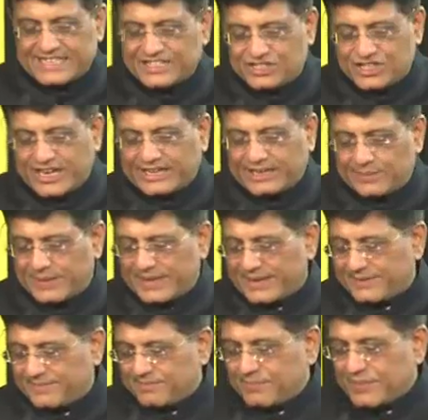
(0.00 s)
and gentlemen.
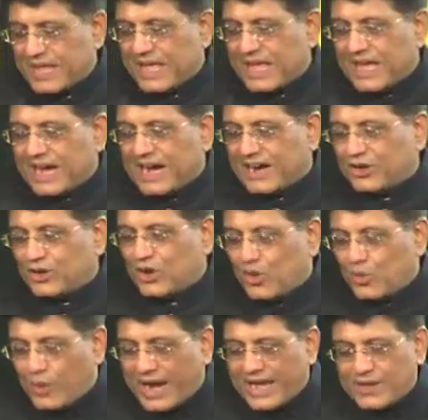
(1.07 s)
I don't know
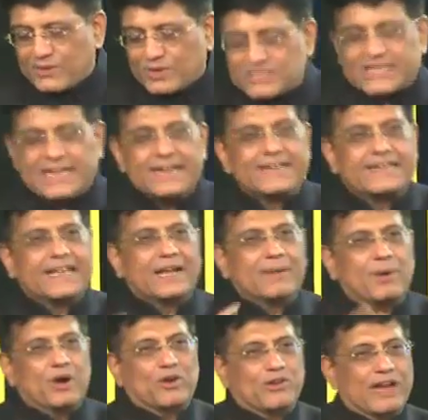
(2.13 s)
why he was hinting
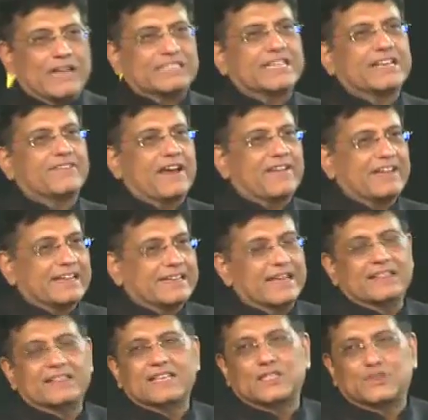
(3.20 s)
about Rajiv having
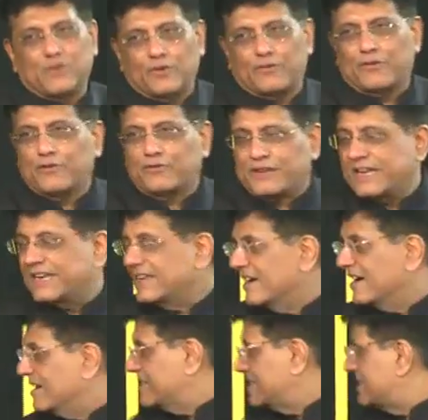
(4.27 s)
done this for 15
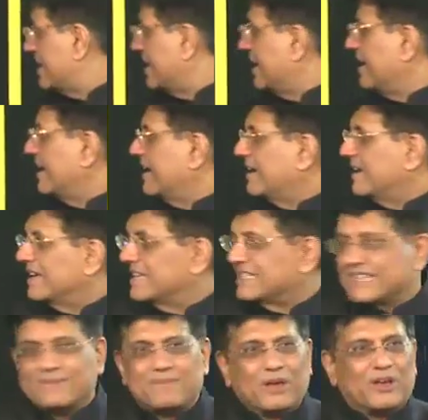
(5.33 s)
years.
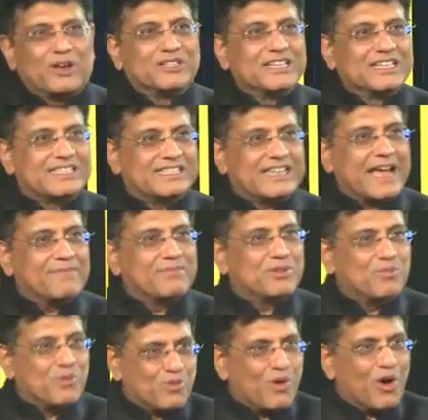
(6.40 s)
Is it because it's time to
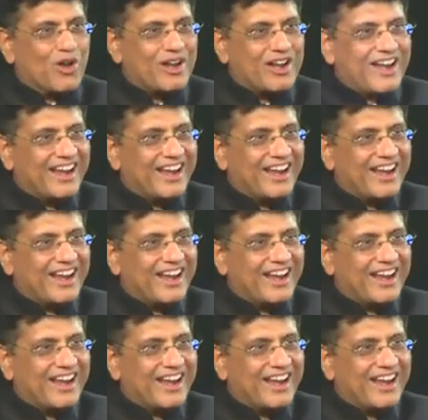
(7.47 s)
move on?